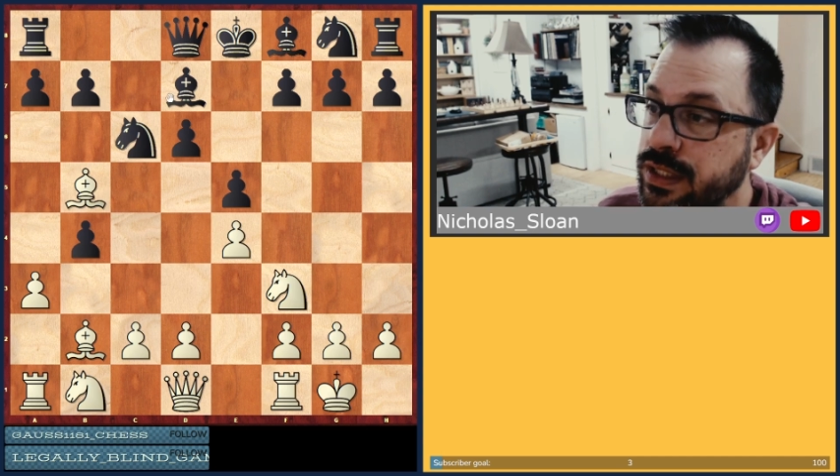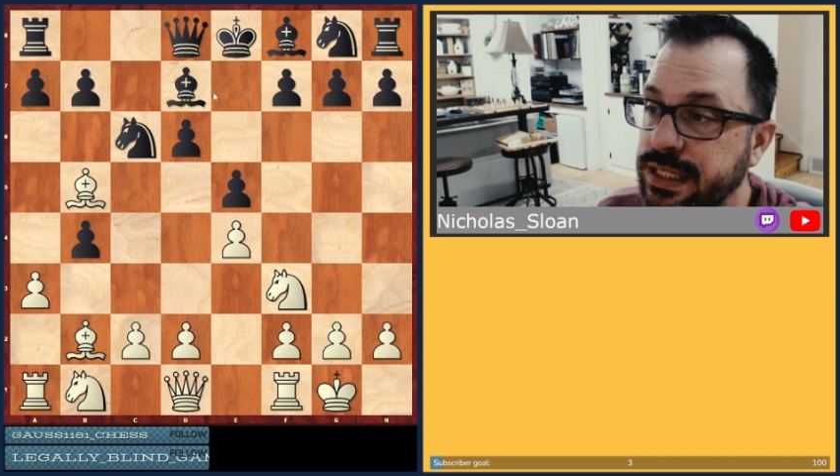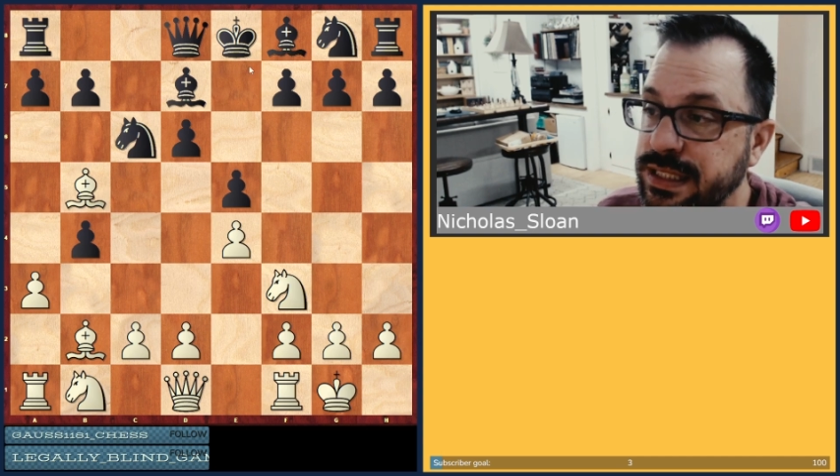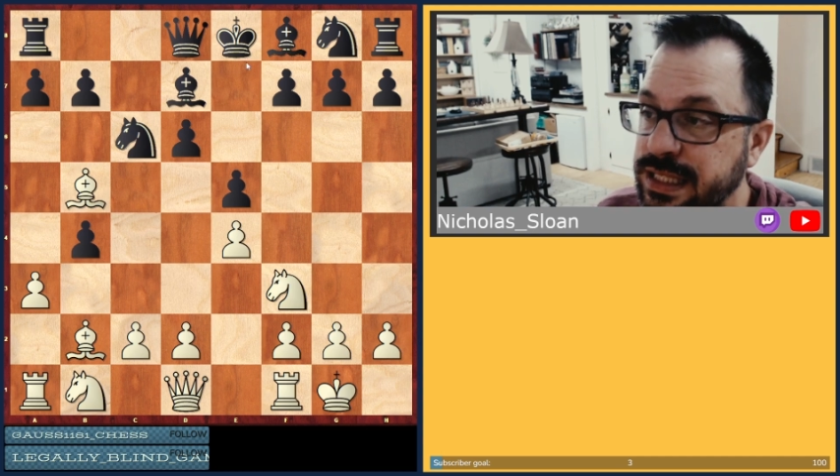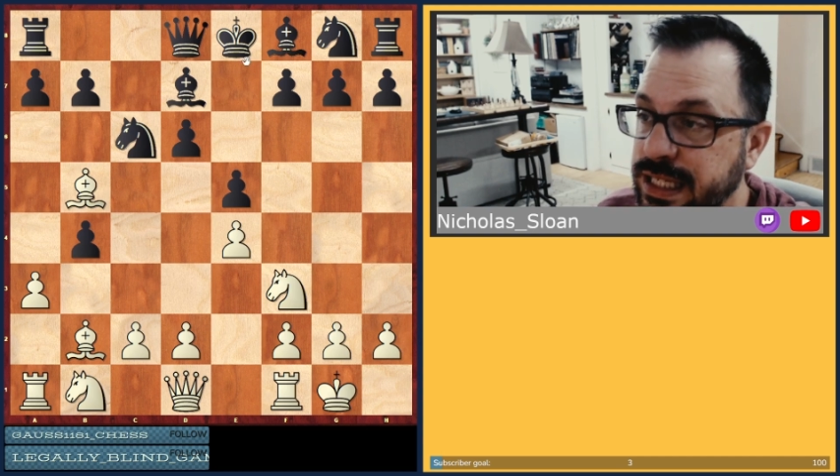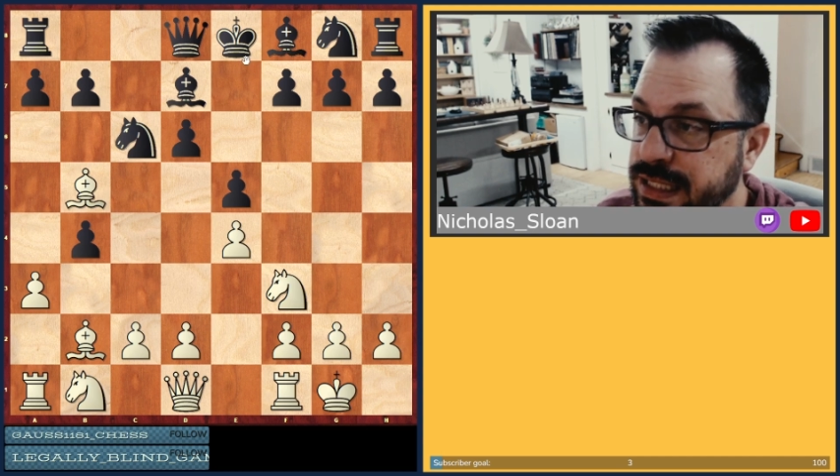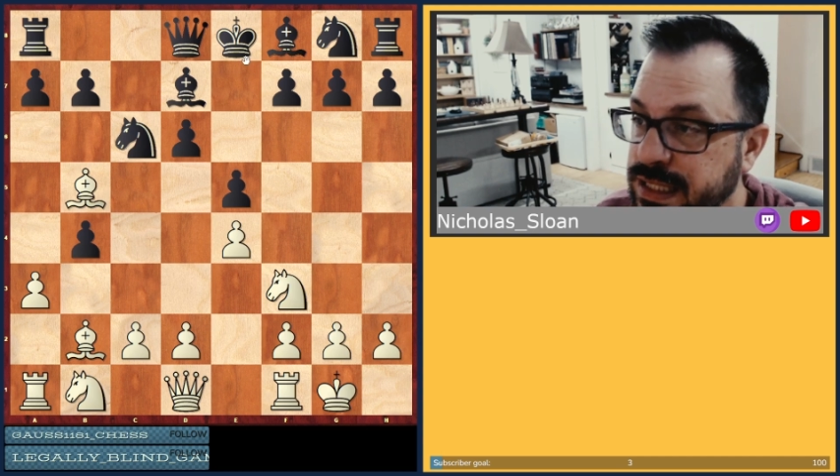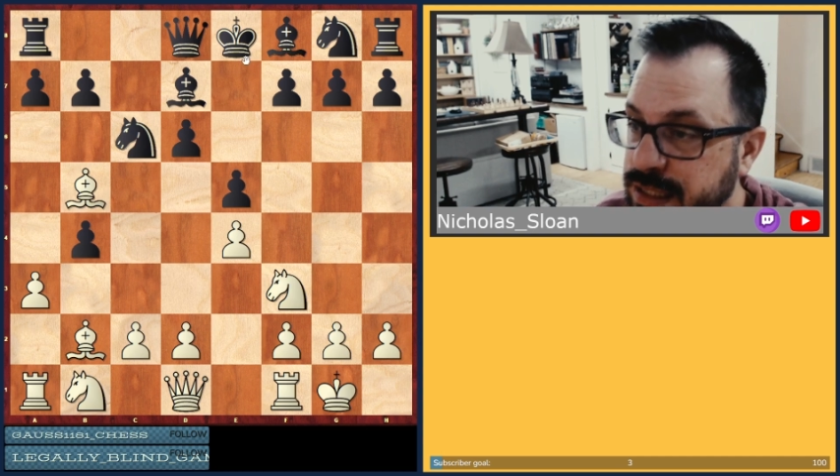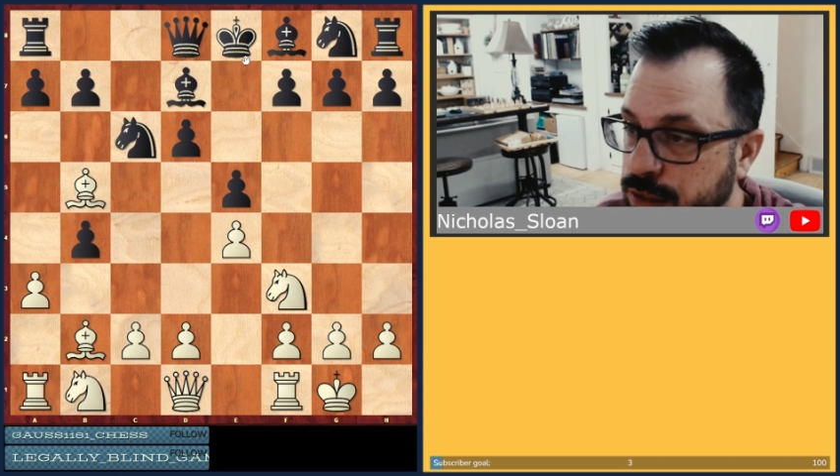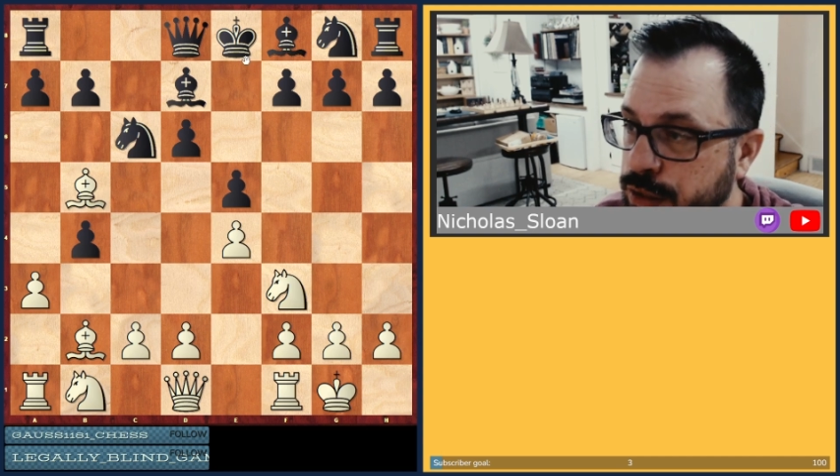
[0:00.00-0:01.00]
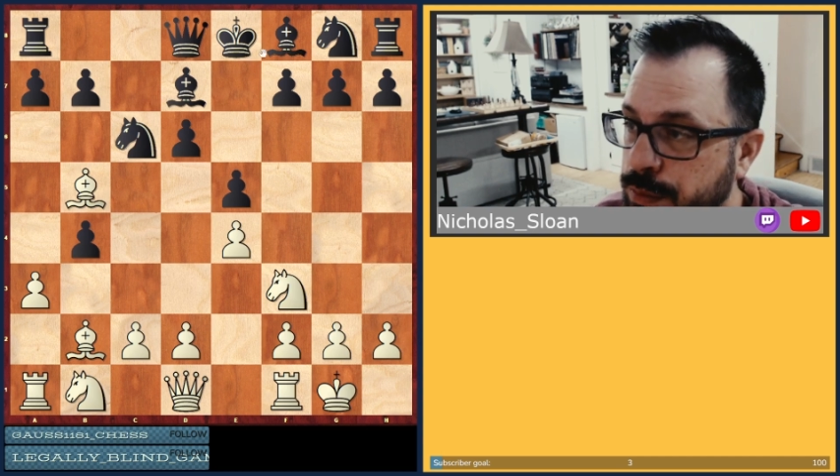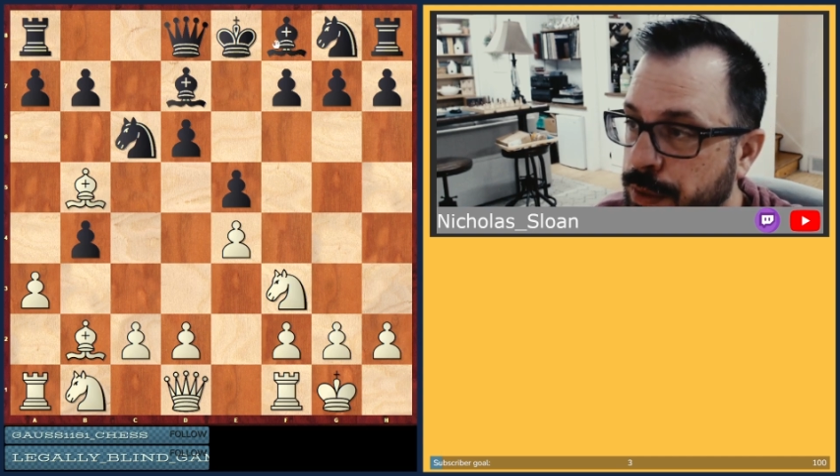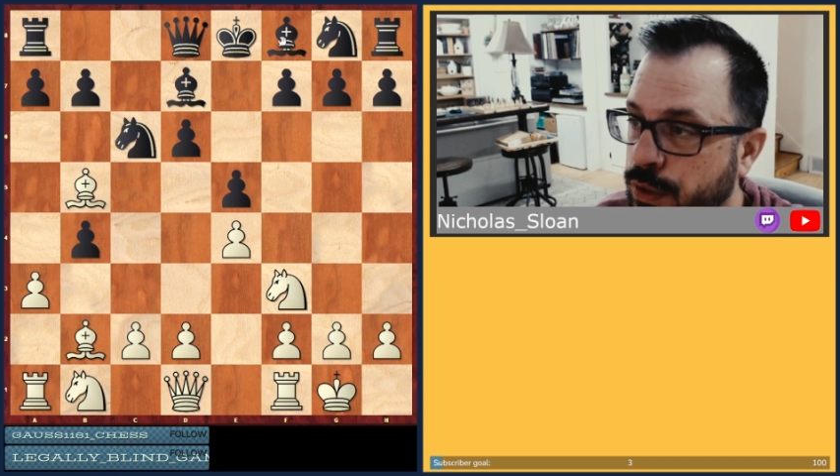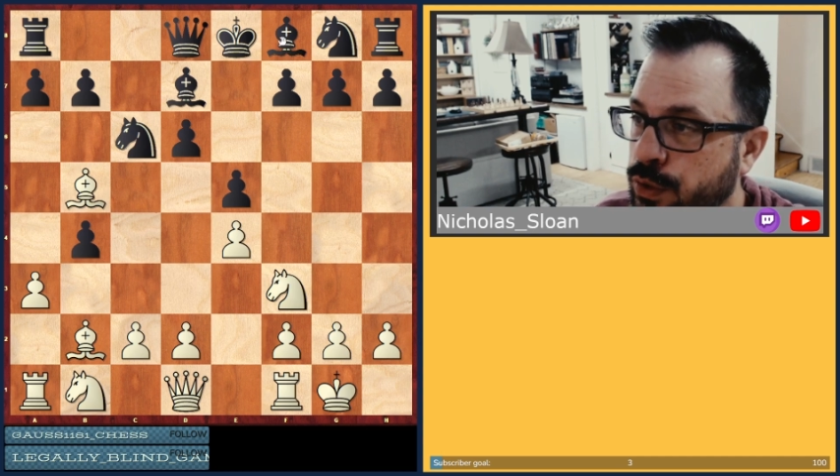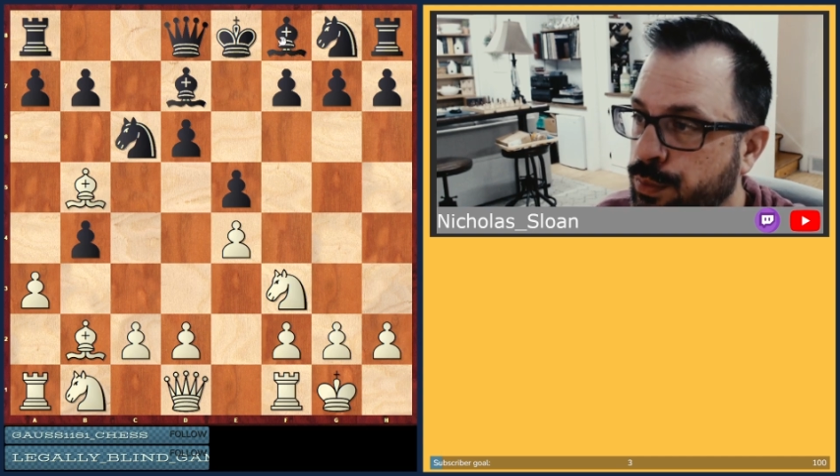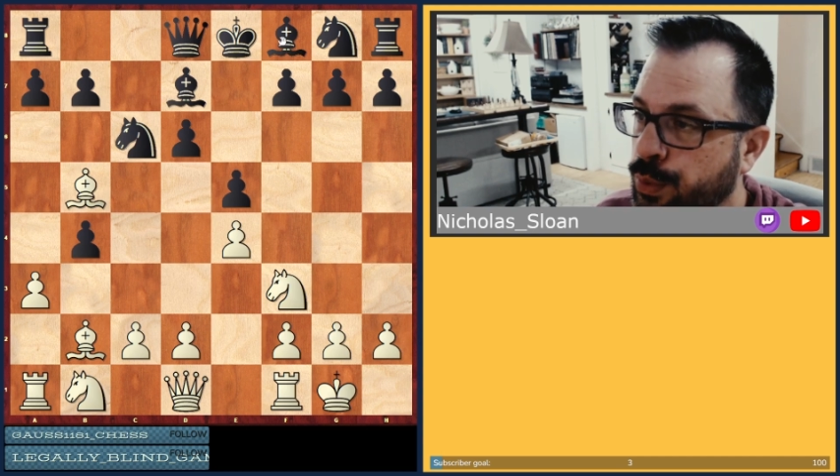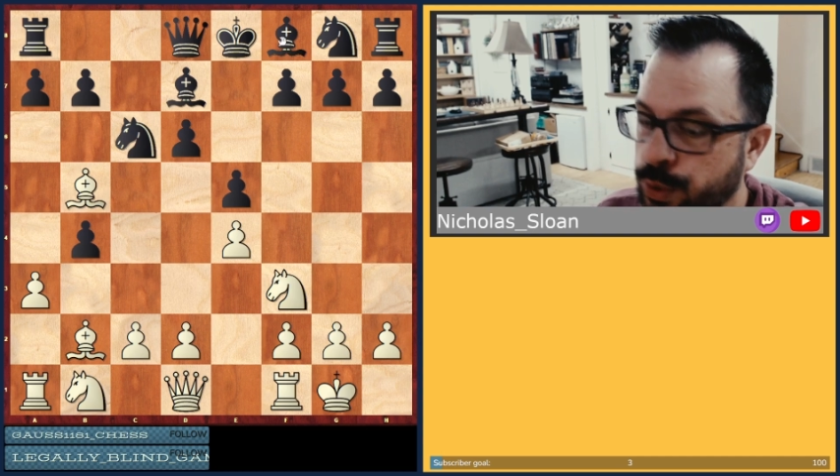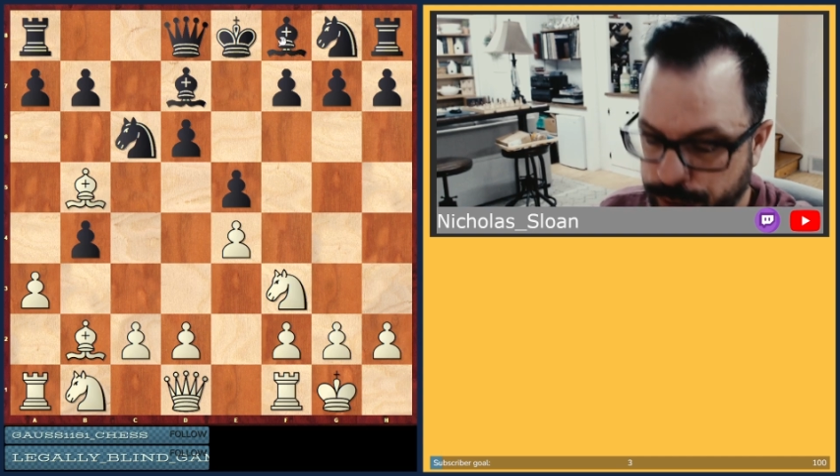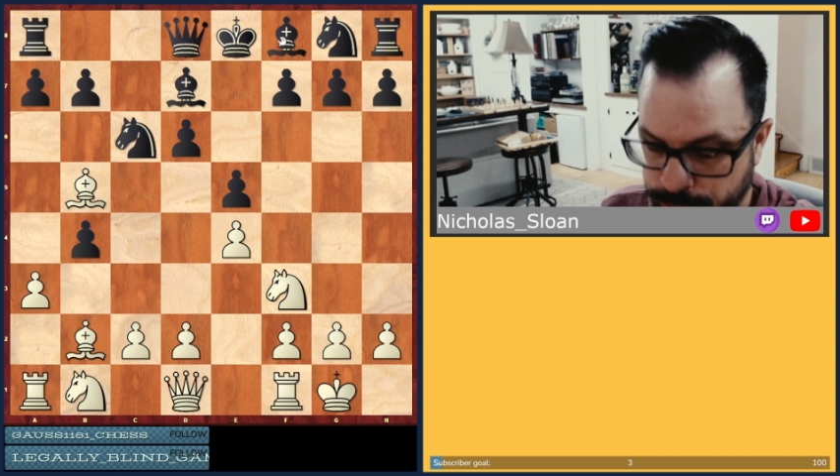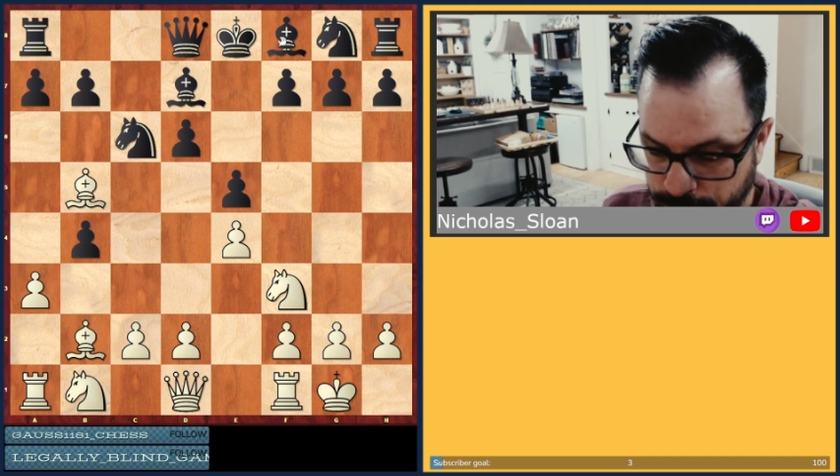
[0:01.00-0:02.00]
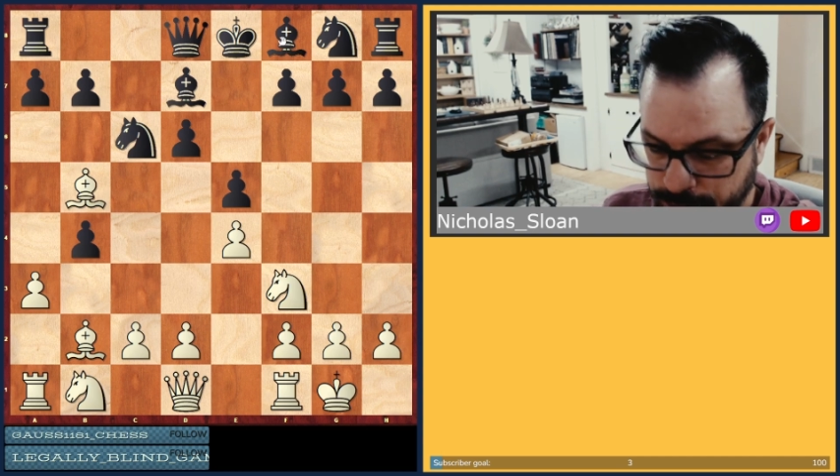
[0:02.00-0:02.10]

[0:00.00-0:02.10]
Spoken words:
His king is still in the middle of the board,